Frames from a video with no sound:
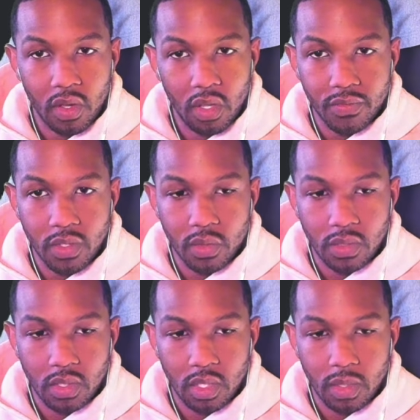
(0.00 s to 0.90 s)
All of
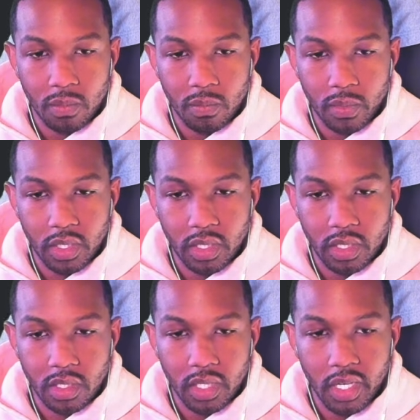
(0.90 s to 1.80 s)
those are really
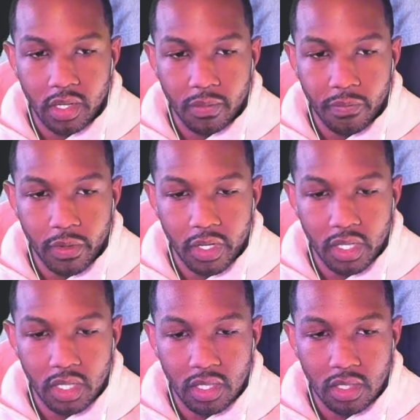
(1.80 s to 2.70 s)
good.
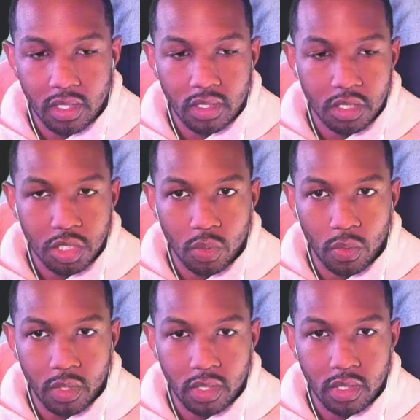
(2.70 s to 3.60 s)
Freed,
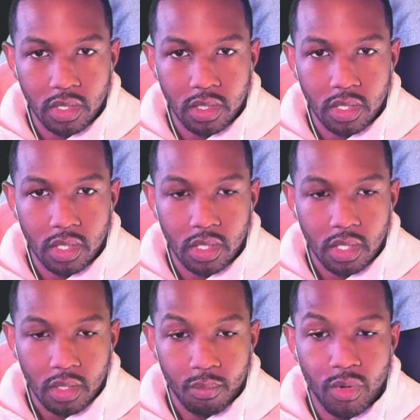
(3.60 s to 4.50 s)
Shore,
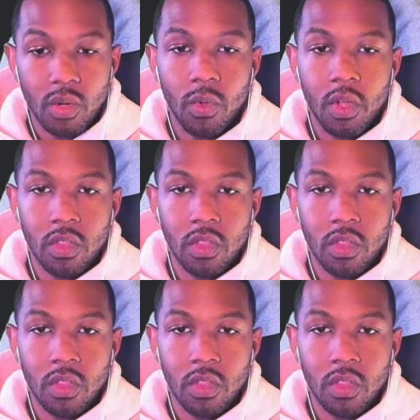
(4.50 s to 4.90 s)
Mirror wall,